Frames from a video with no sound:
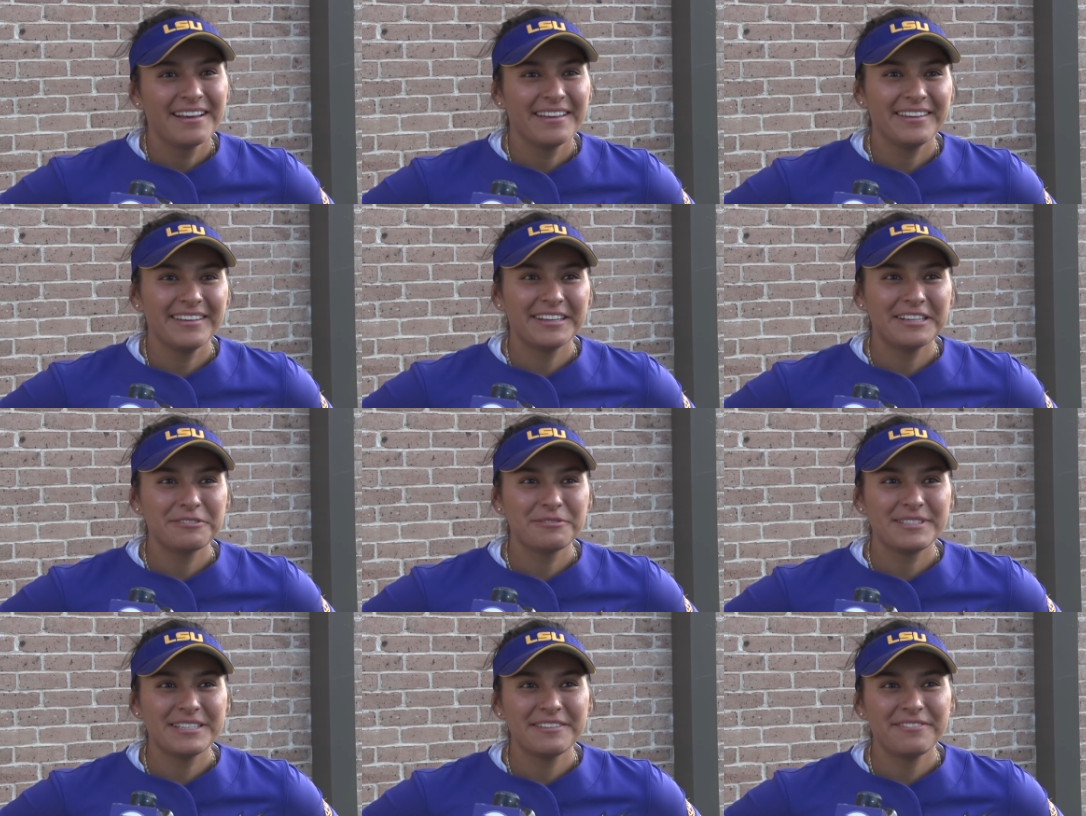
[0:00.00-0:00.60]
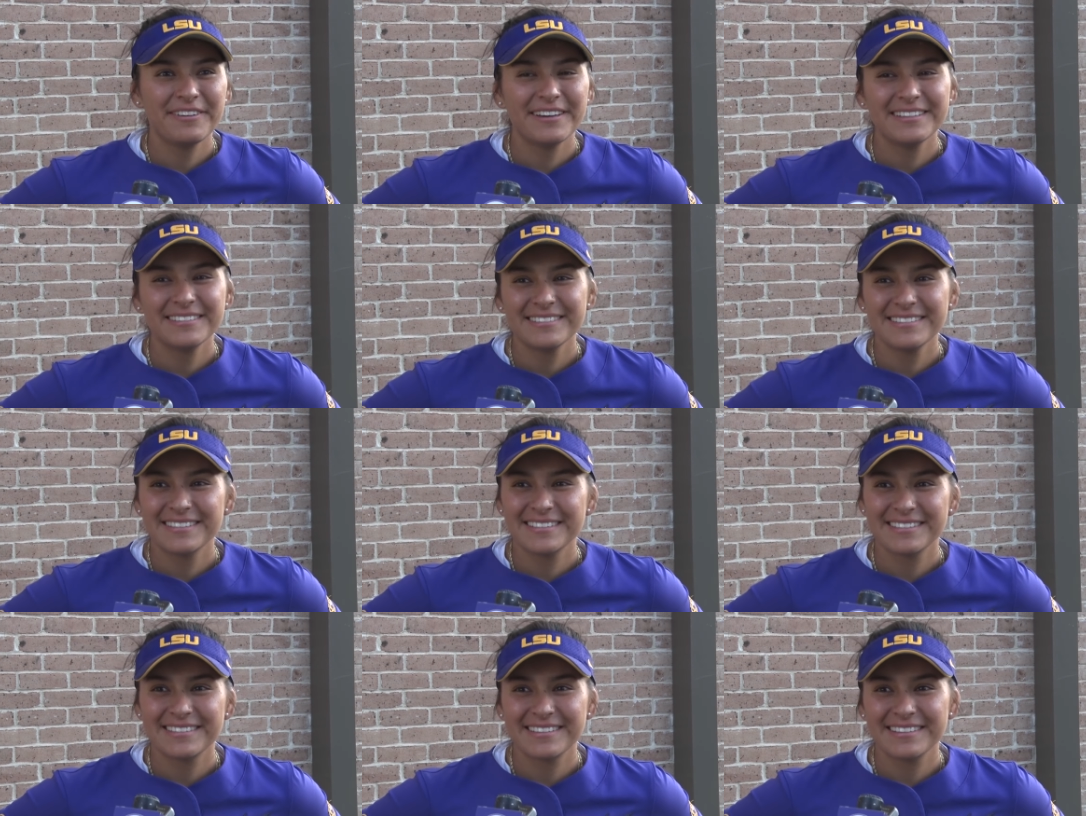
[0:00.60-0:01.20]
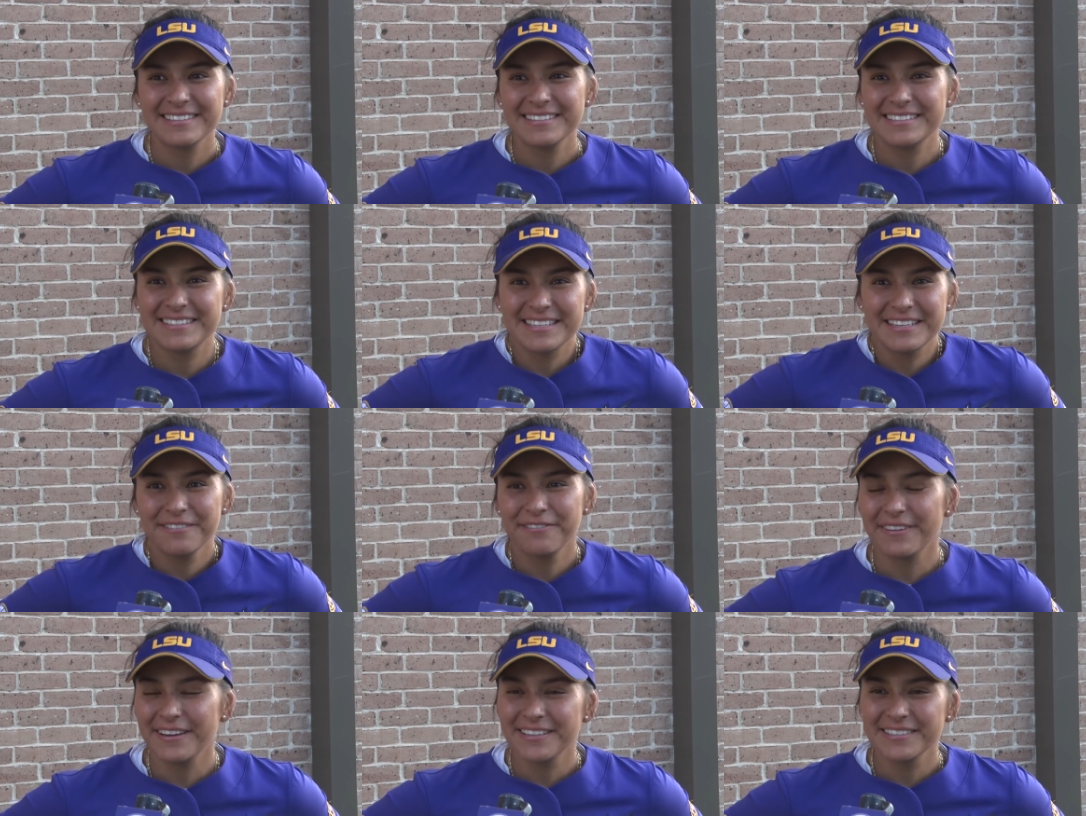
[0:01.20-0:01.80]
you know, defense is
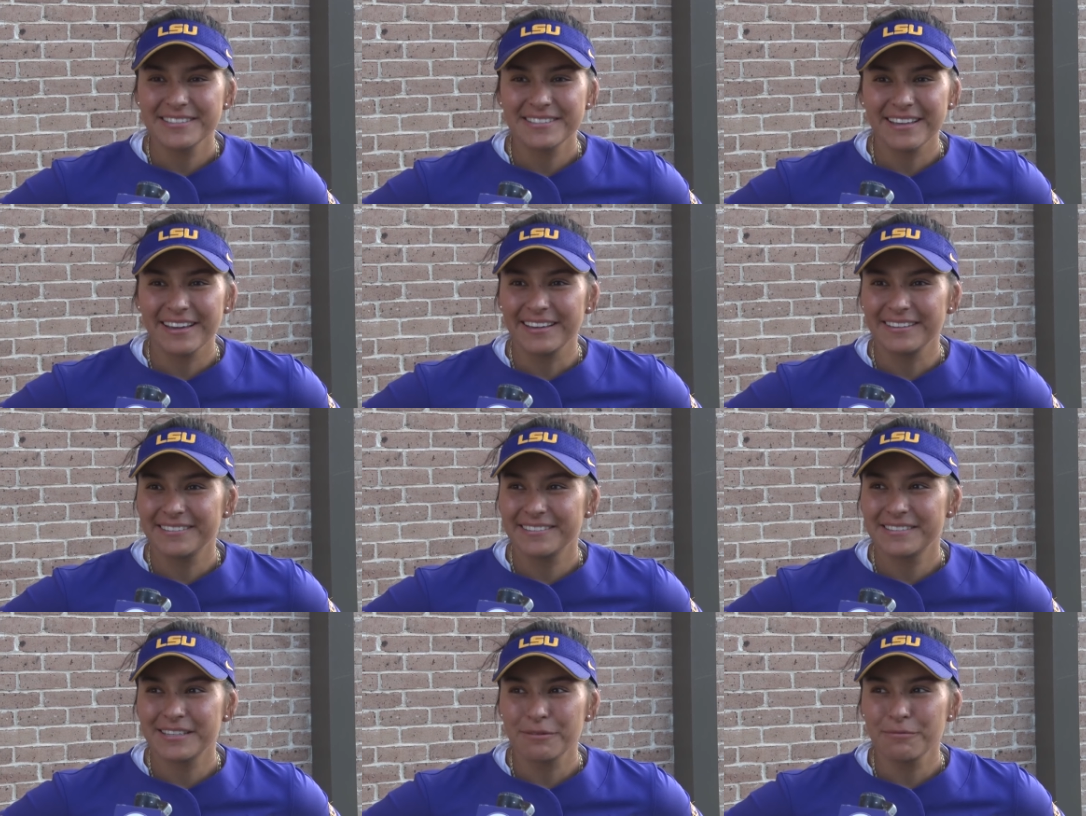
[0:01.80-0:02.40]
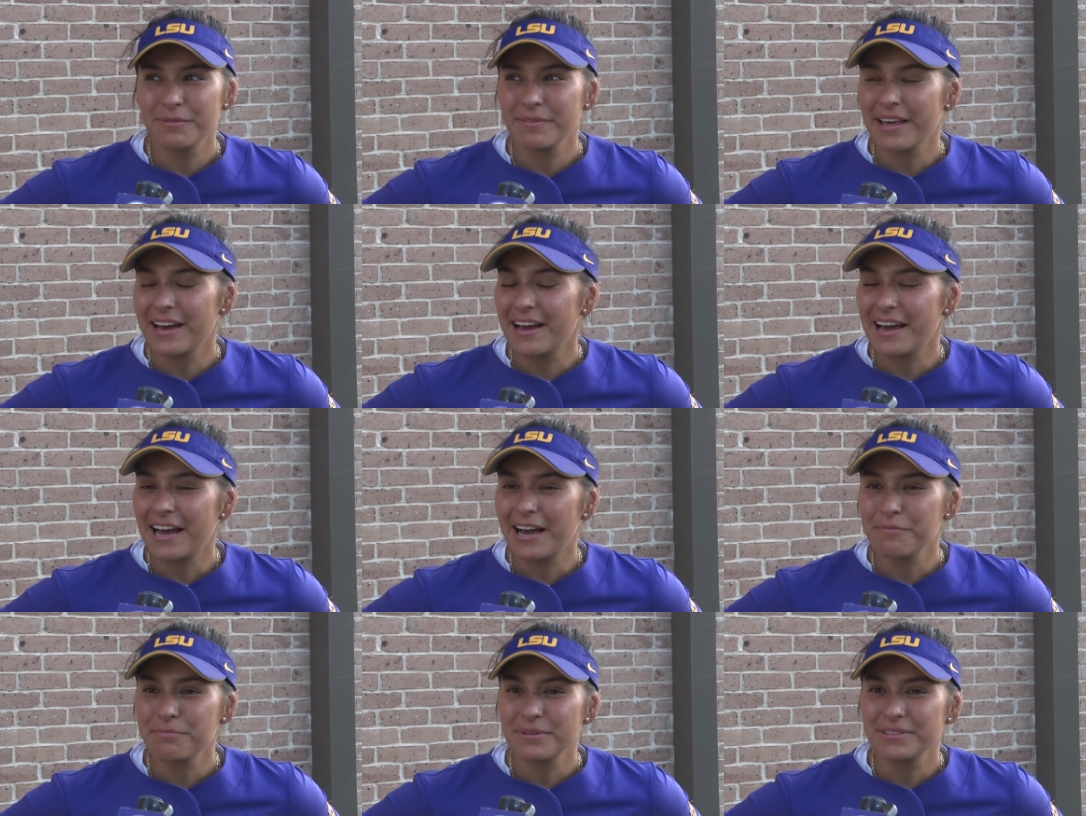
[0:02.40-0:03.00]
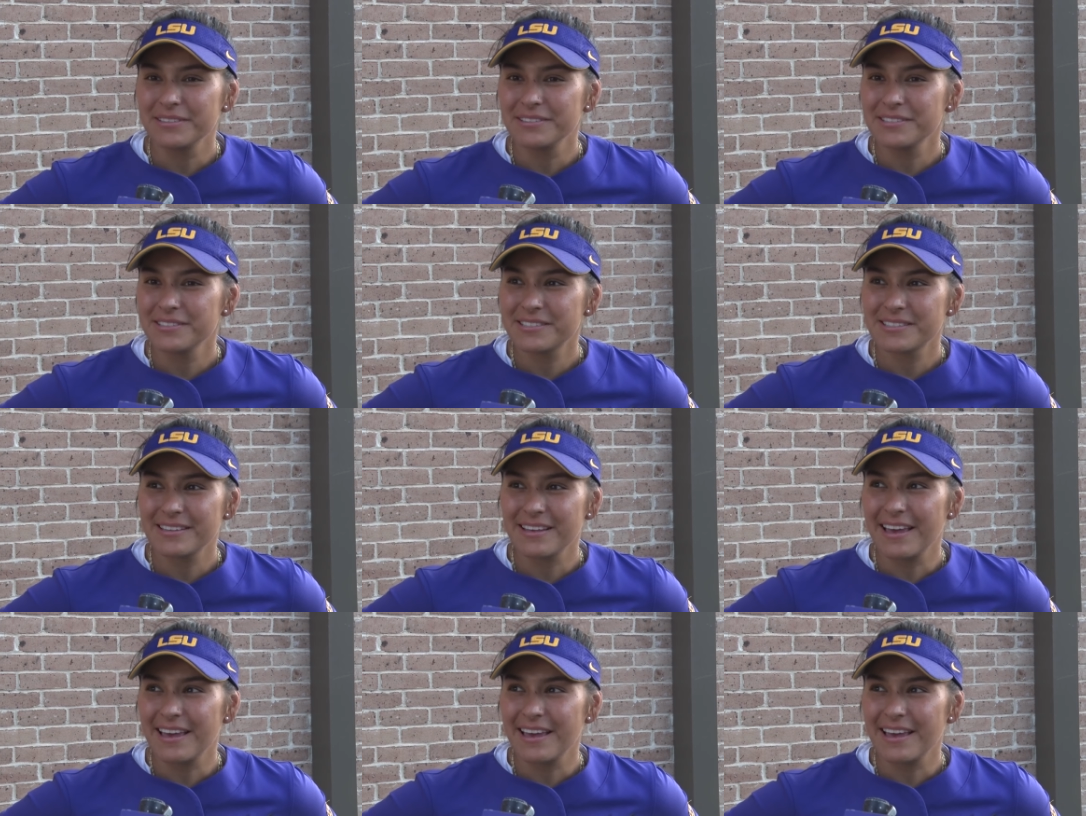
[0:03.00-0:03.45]
defense. Like, some of that happens.